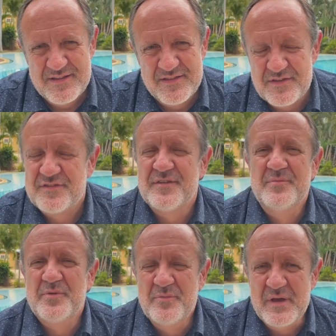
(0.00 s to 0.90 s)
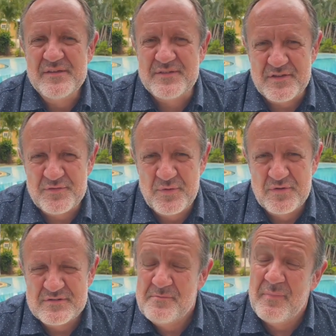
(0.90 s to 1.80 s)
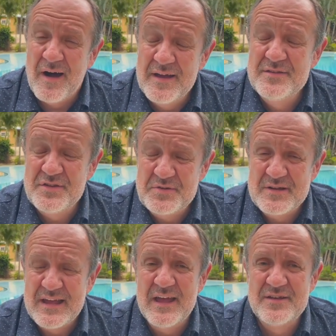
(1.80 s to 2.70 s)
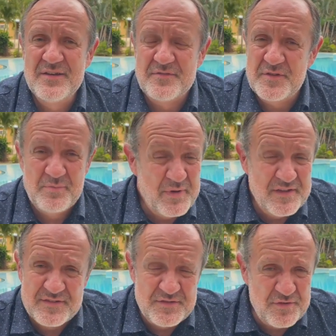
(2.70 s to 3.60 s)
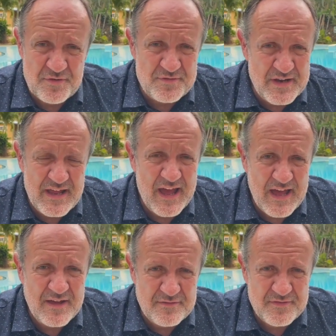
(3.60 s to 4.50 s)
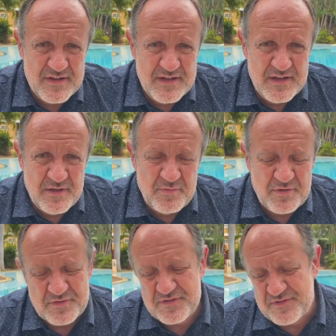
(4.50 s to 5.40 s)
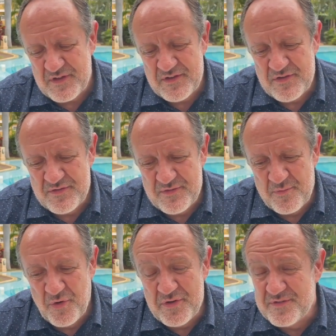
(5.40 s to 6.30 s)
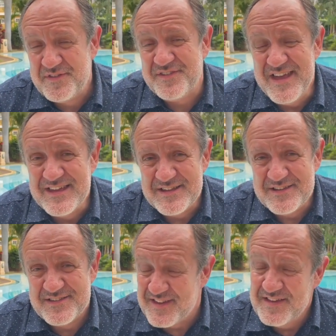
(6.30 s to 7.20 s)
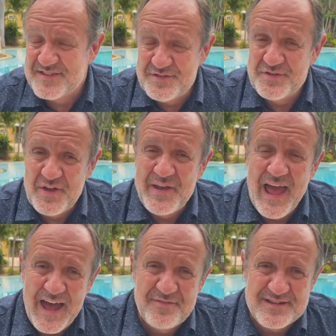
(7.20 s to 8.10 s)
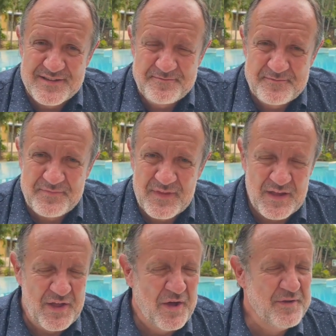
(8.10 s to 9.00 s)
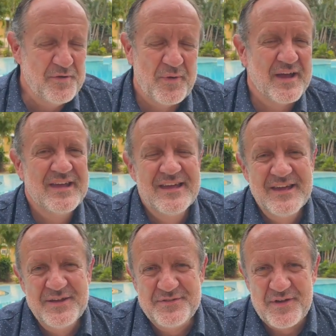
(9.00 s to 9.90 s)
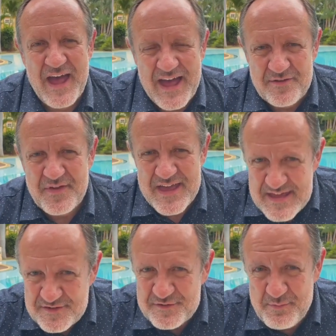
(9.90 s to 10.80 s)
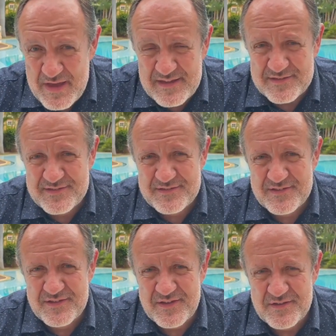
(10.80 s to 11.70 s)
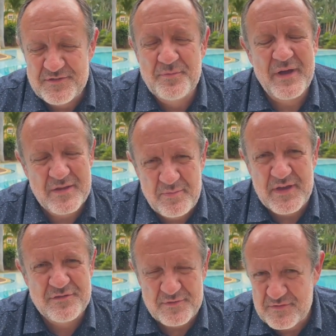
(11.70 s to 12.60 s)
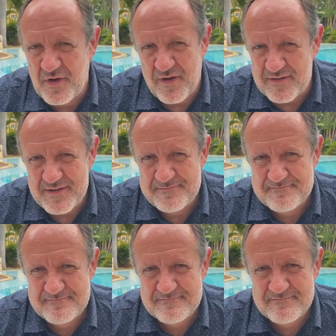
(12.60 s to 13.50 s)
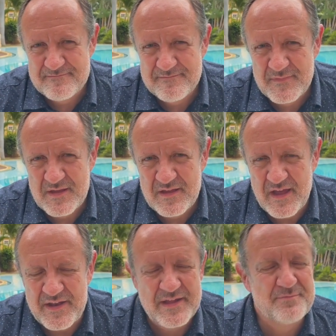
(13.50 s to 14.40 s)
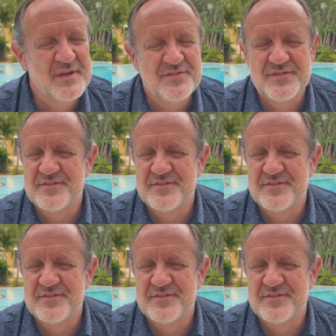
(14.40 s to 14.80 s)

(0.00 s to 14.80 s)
this simple message will remind you again of the peace that you already have. Because the more you seek it, it says that you don't have it. And the only way to have His peace is to make peace with God. And that means you